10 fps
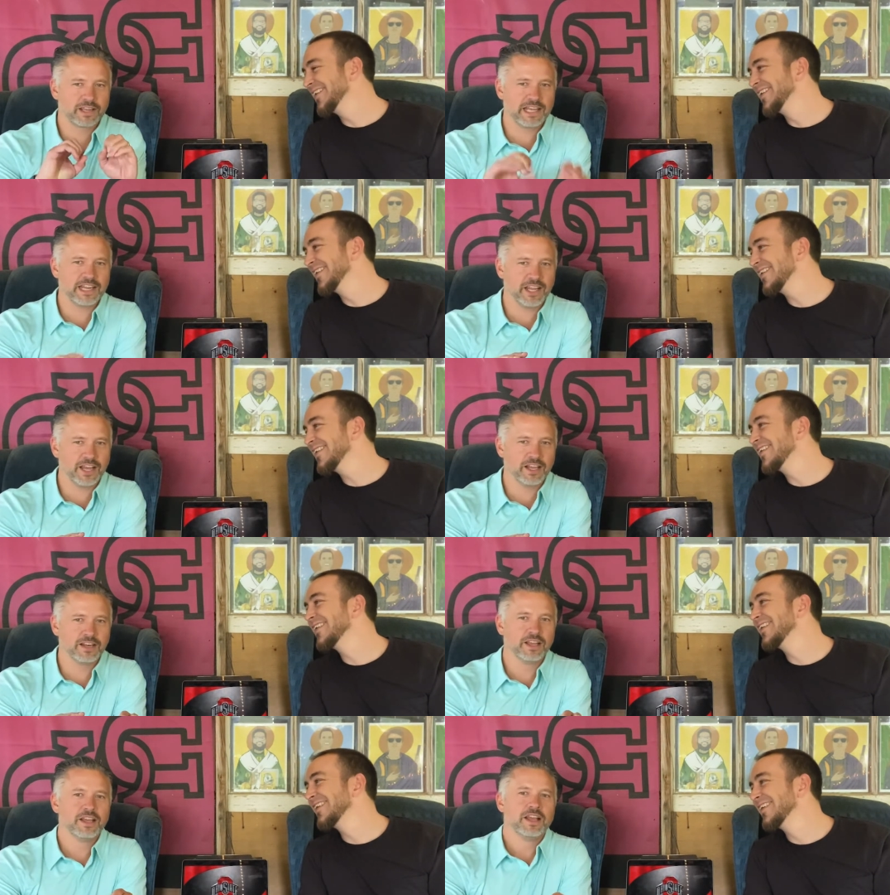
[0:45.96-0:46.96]
Speaker 1: getting it
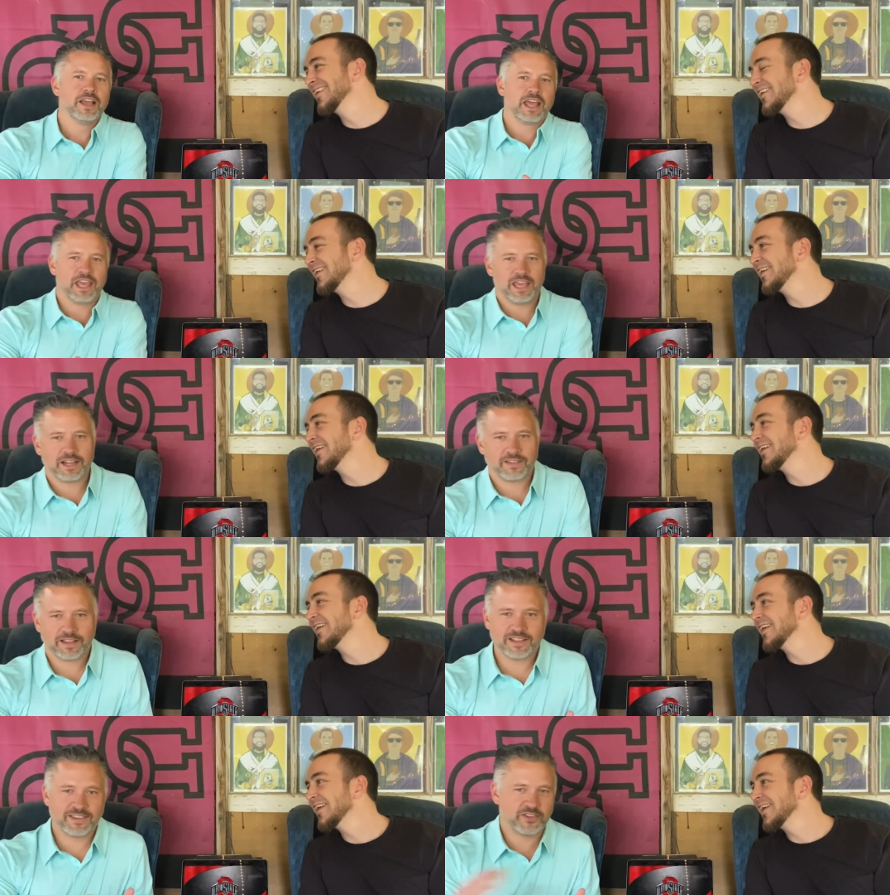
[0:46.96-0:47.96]
done. And
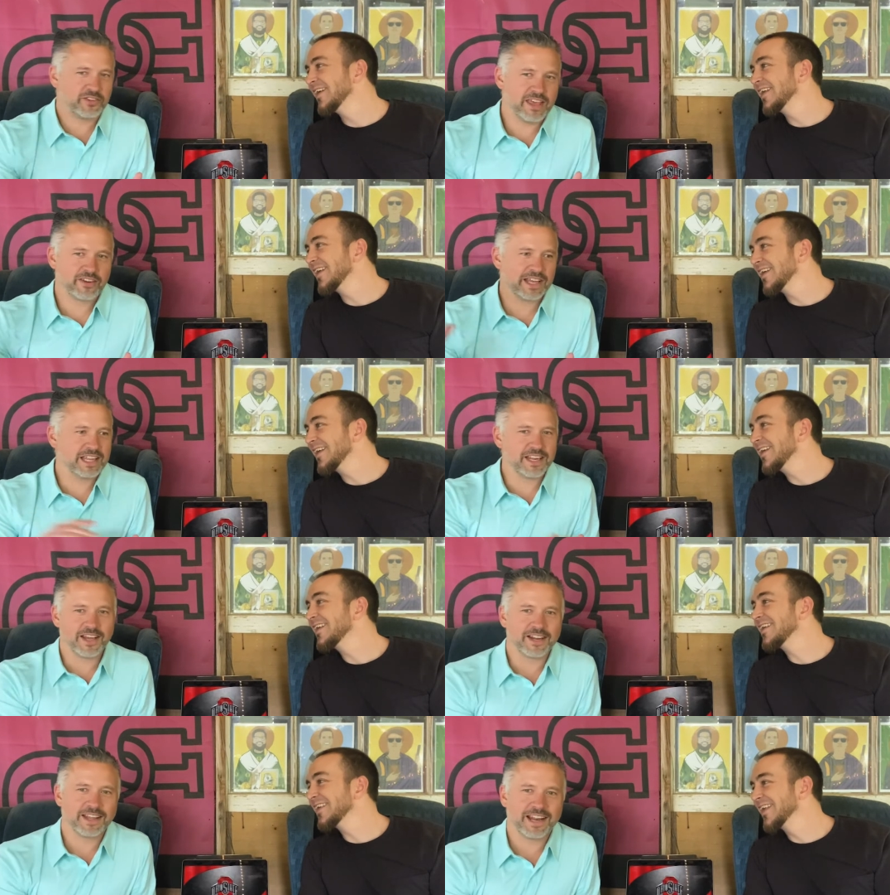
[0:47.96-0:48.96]
at least they say they're getting it
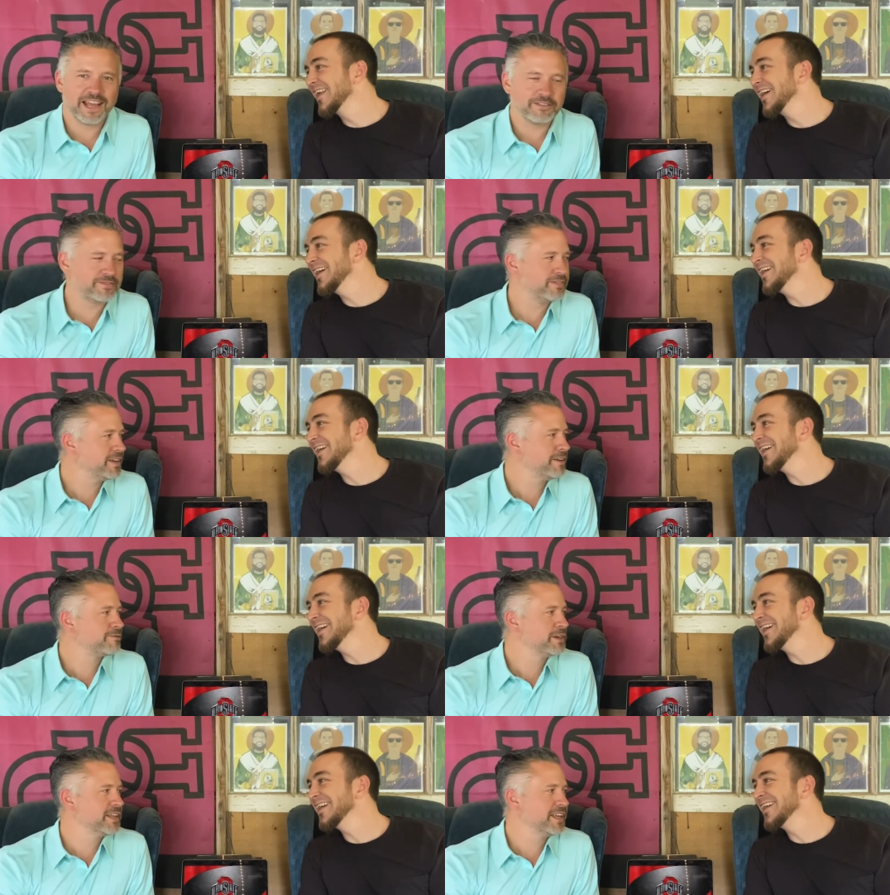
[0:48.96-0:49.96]
done, and I have,
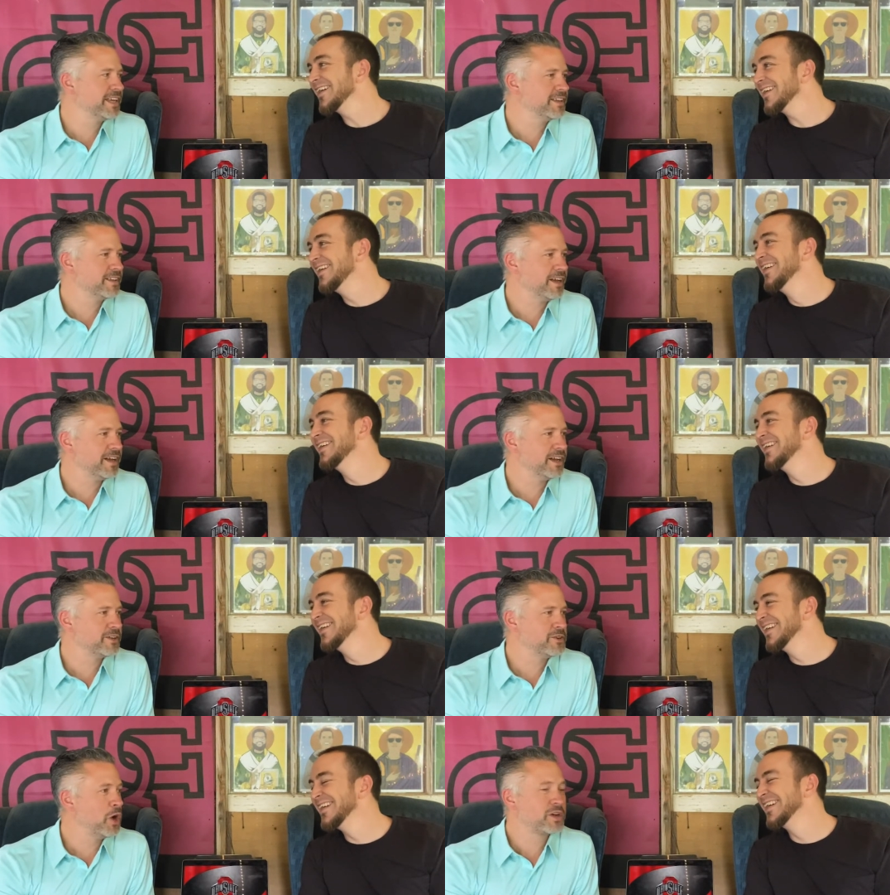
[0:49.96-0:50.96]
have really
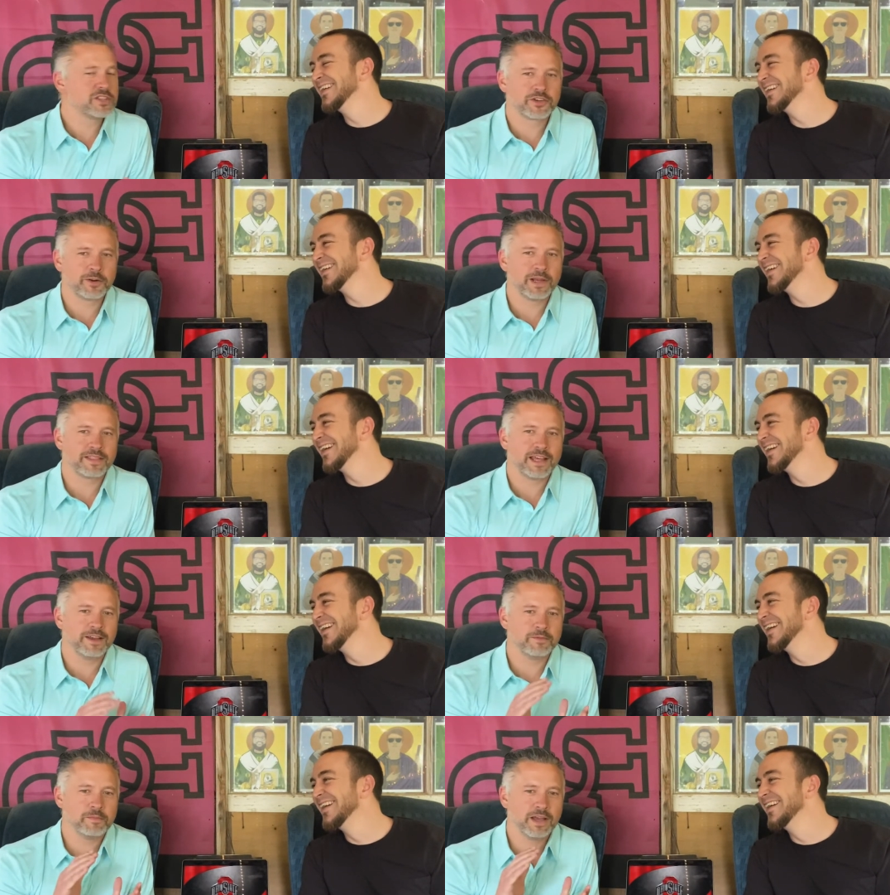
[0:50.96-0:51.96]
uh, no concern about
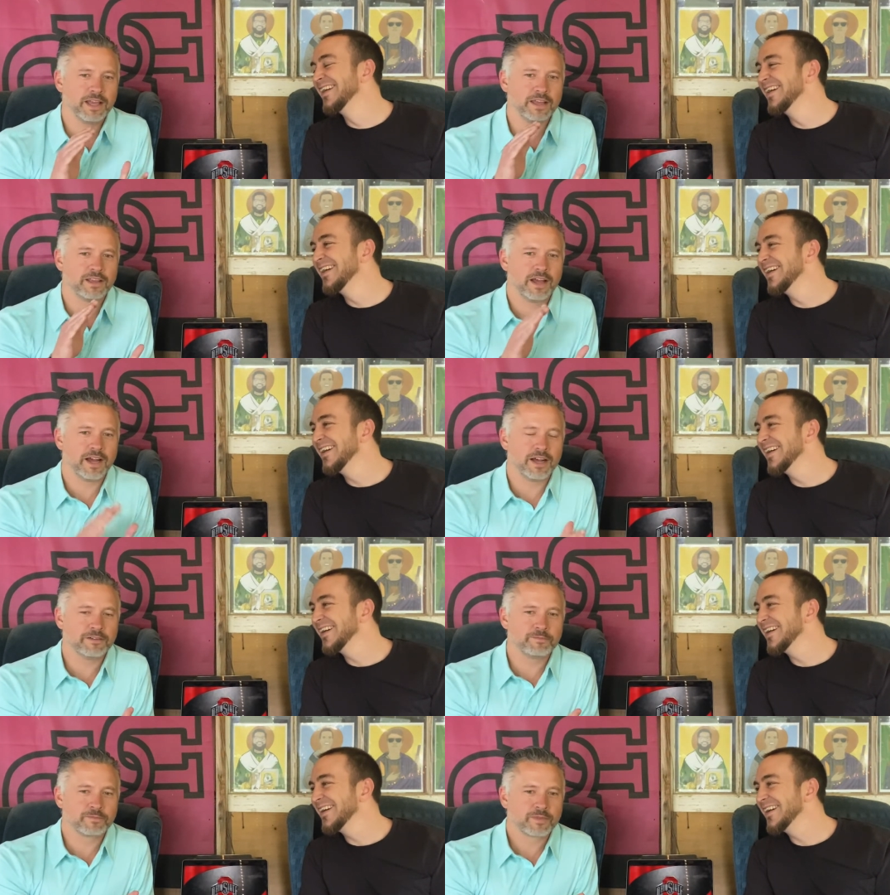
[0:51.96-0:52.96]
that. My
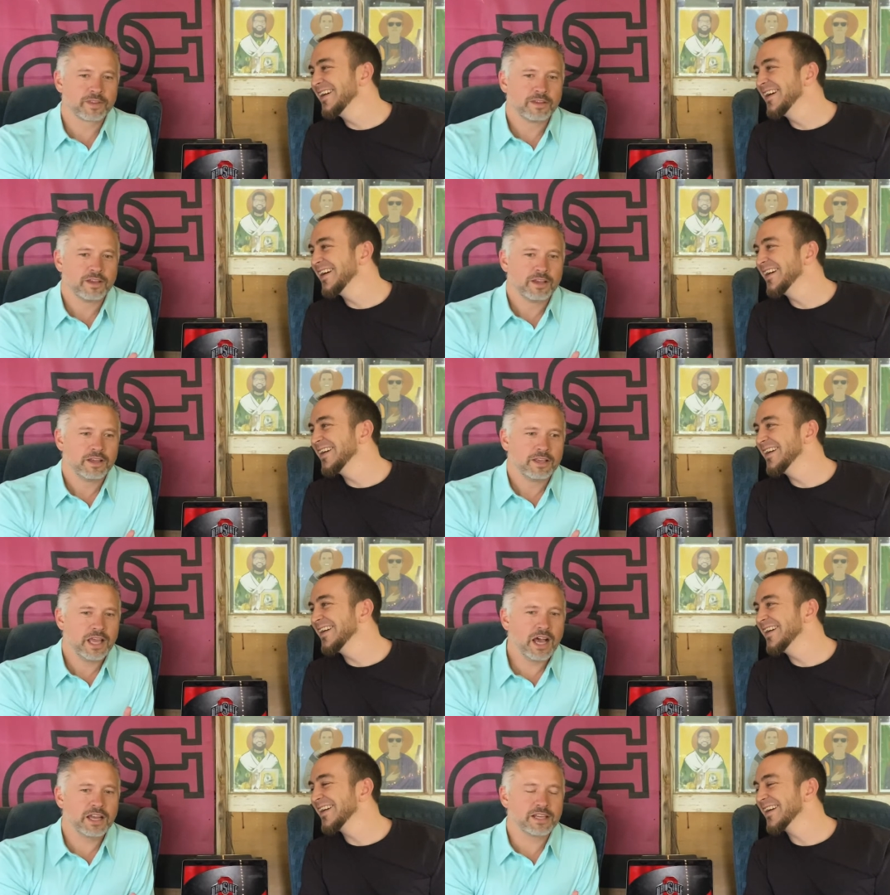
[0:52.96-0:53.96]

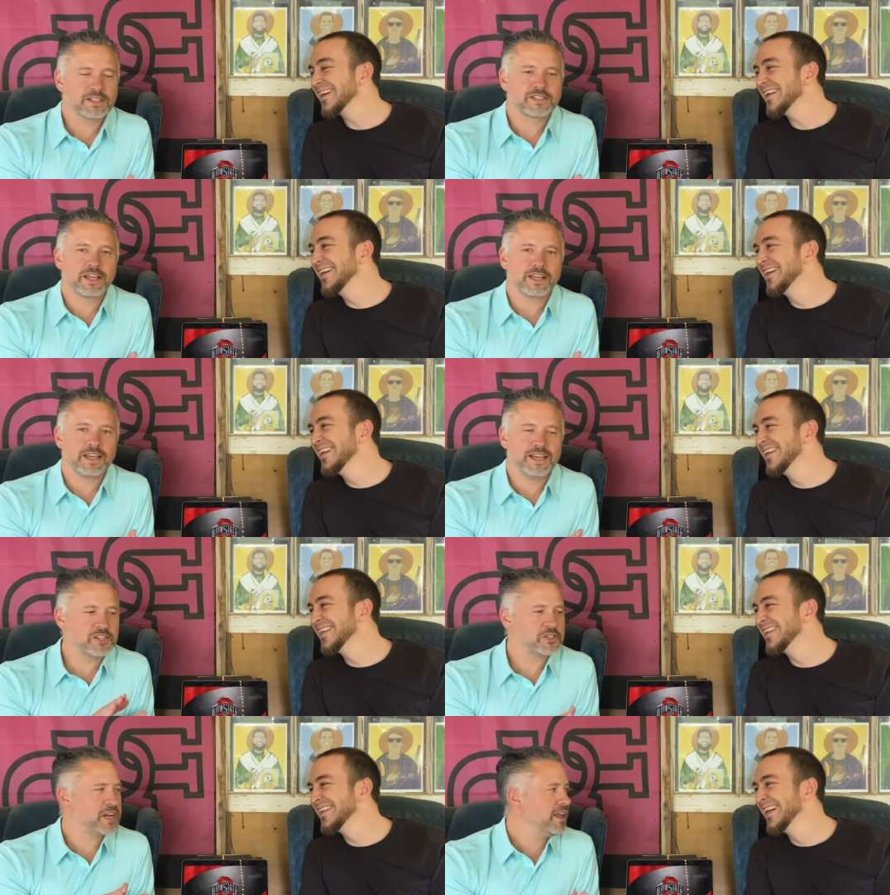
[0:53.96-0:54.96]
youngest, uh, it's
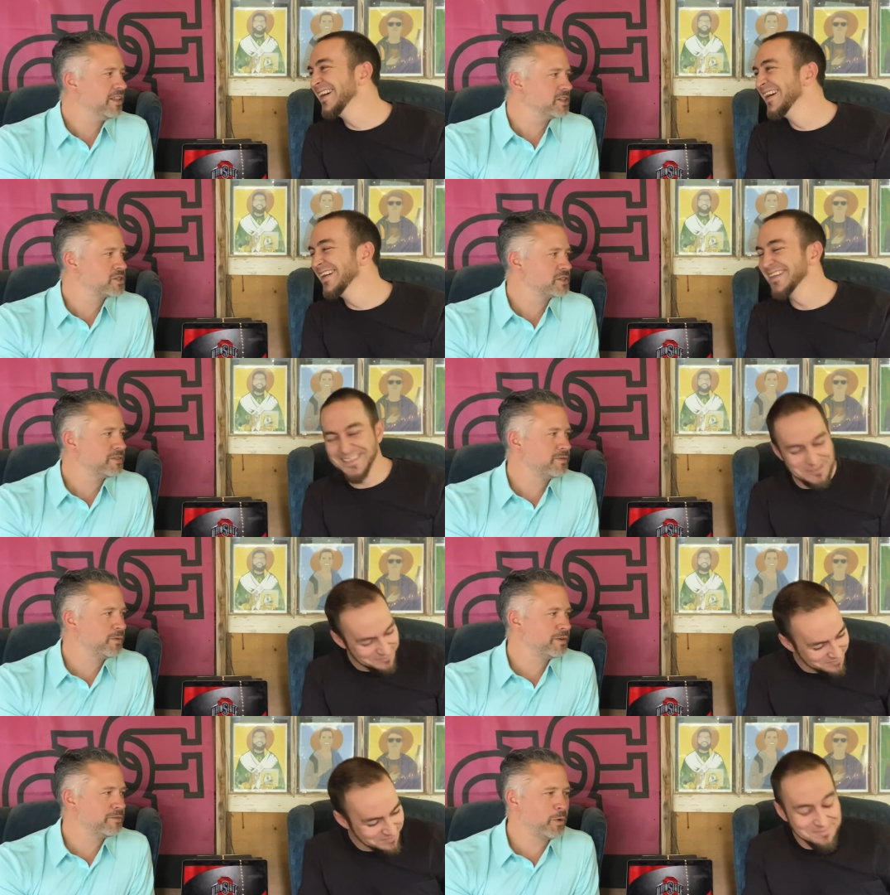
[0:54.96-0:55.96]
a challenge.
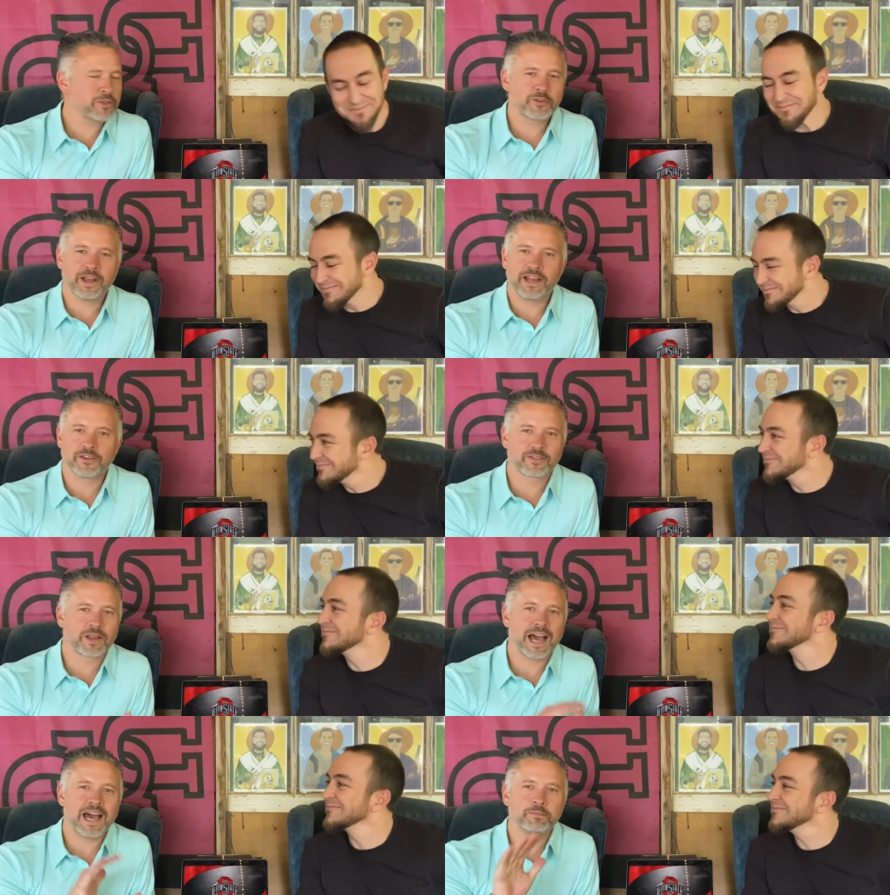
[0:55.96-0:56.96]
Fourth graders,
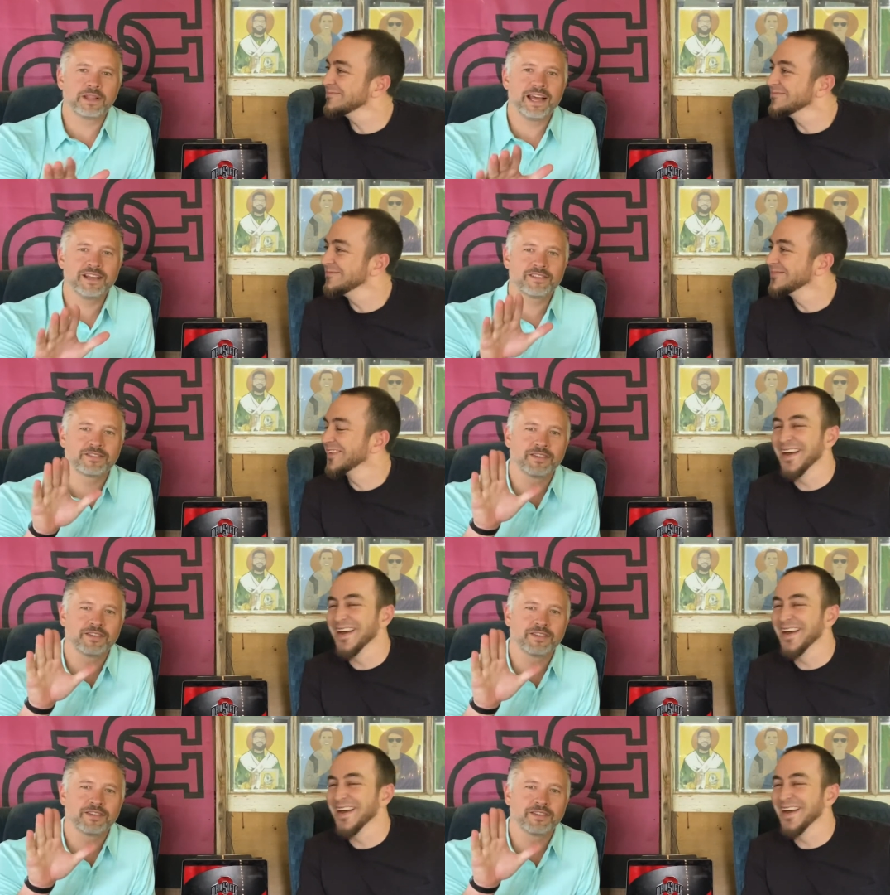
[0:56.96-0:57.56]
God bless